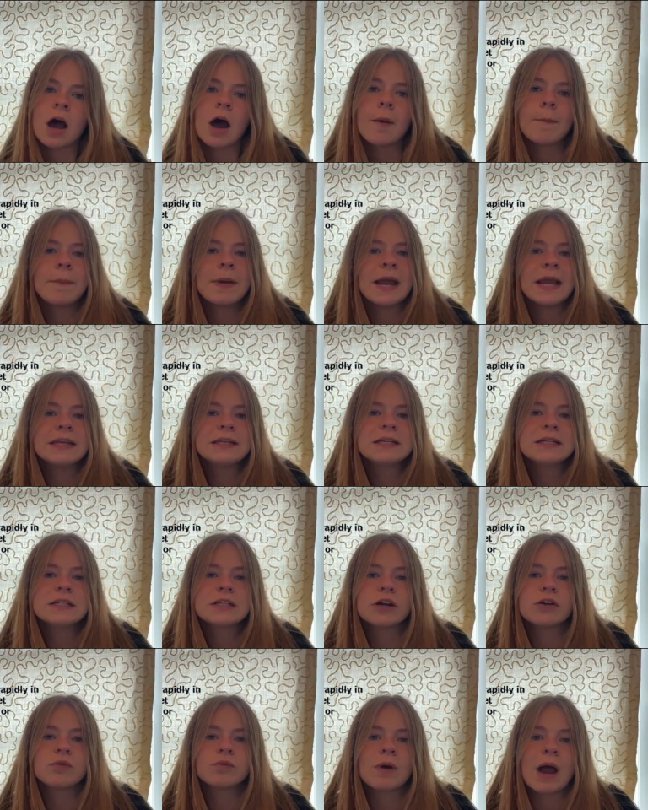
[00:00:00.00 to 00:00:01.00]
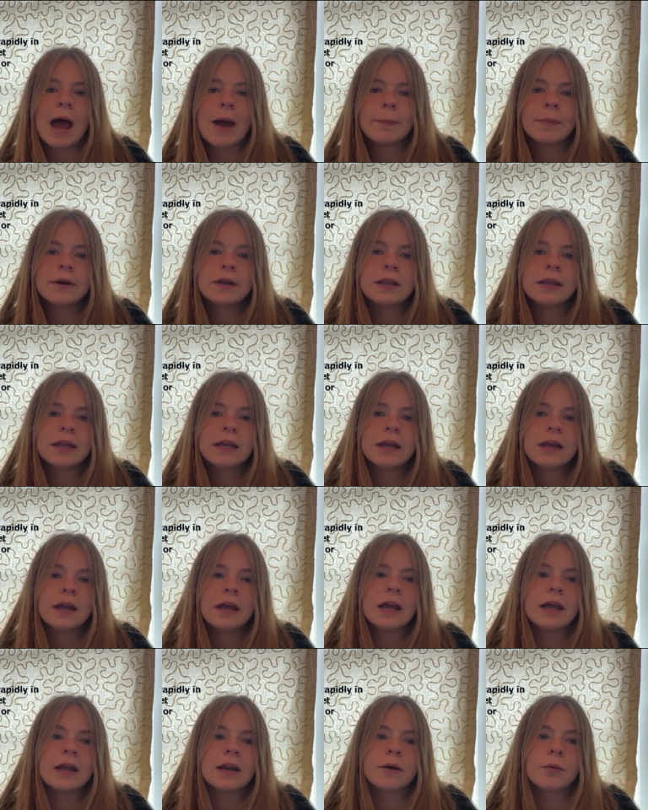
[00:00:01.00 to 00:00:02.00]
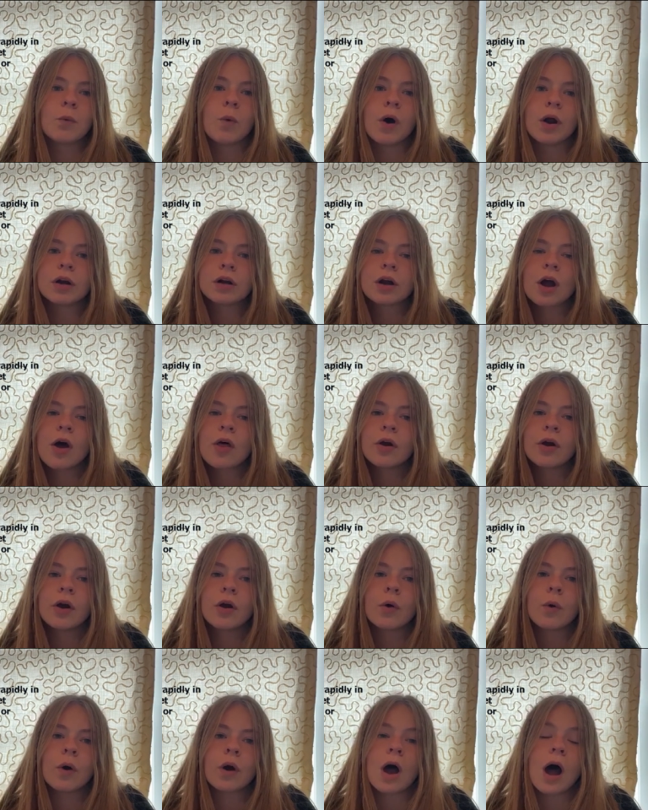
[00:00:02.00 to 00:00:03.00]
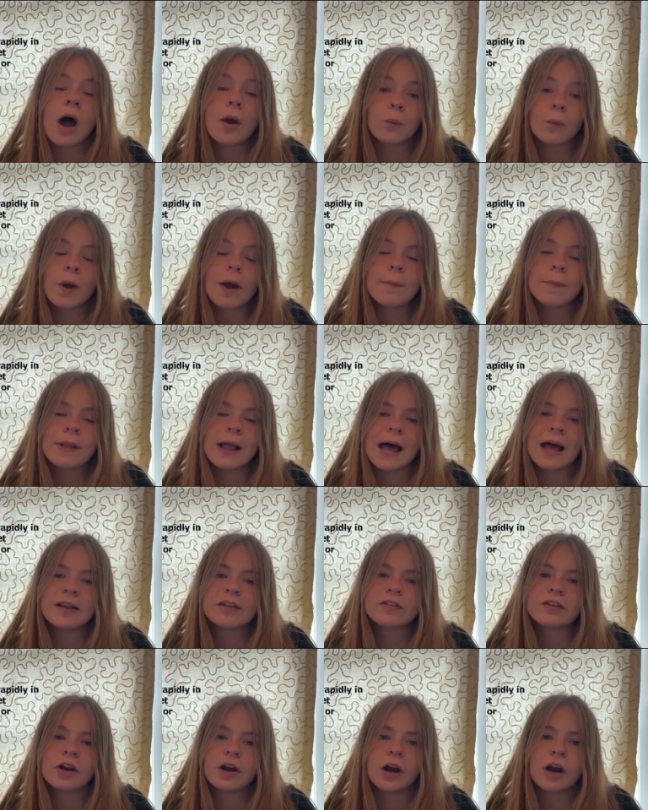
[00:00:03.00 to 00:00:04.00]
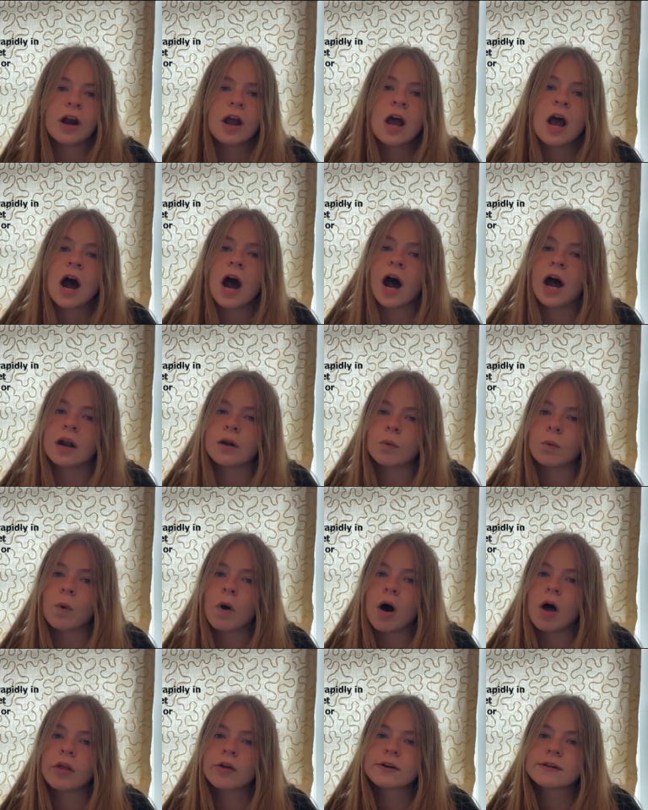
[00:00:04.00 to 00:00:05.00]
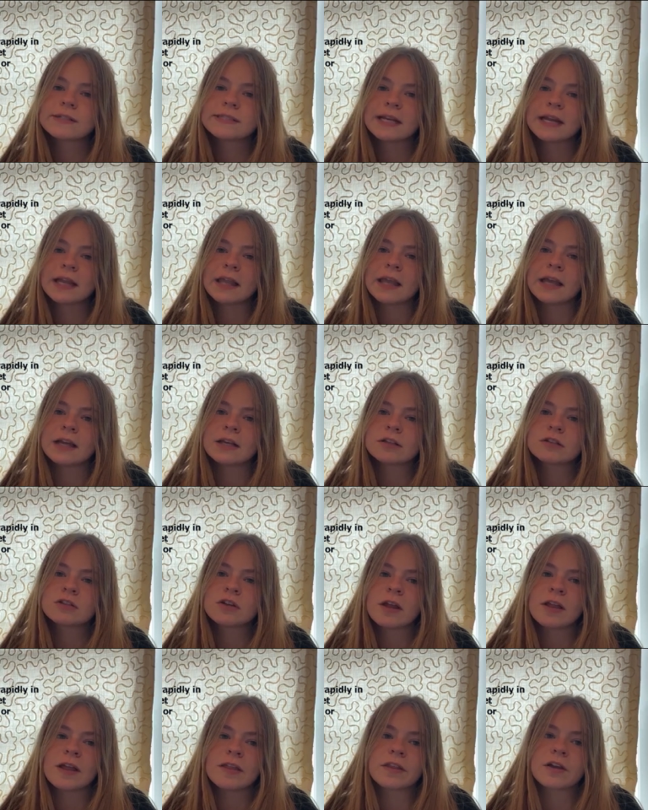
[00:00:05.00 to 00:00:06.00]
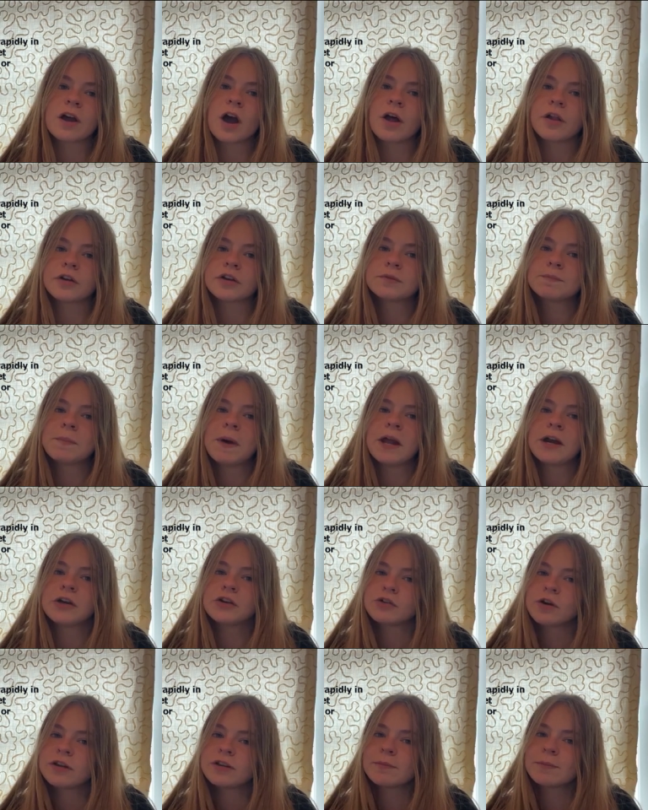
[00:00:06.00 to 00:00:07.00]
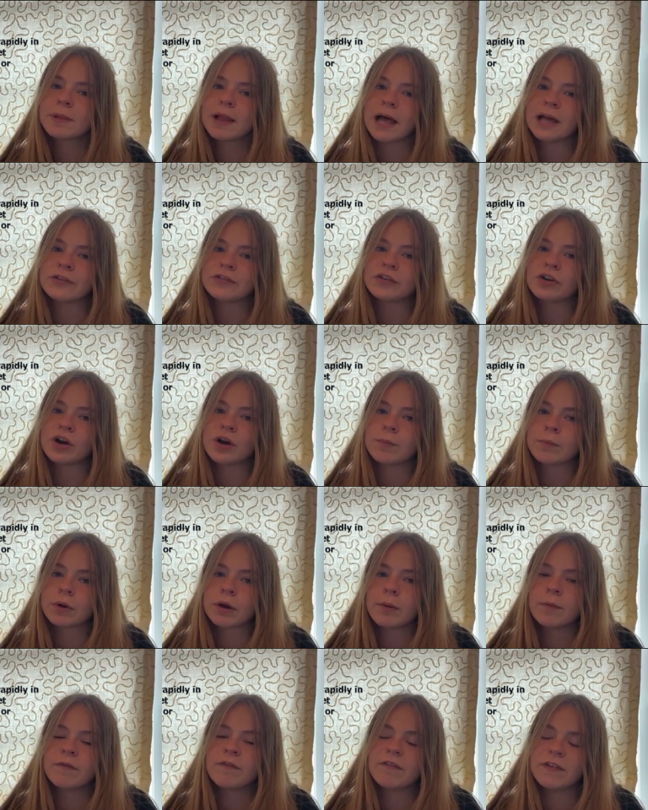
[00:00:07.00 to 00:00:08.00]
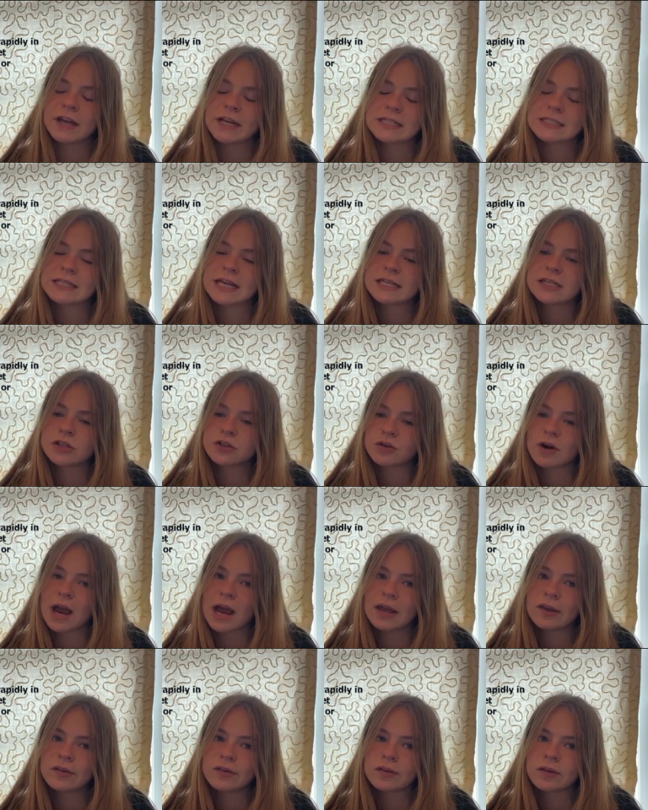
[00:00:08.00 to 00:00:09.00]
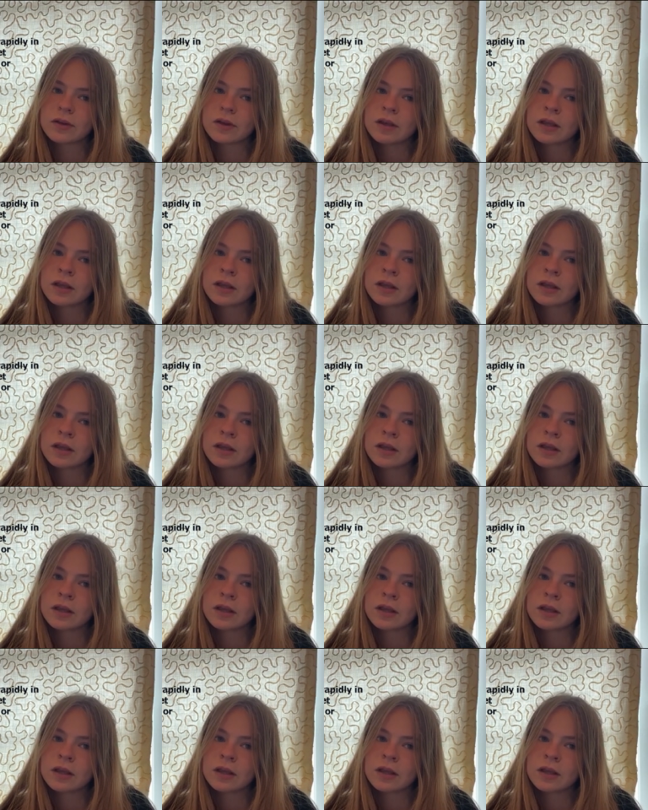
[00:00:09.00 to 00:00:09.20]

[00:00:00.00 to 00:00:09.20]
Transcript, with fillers: a painting done rapidly in watercolor or on wet plaster on a wall or ceiling so that the colors penetrate the plaster and become fixed as it dries.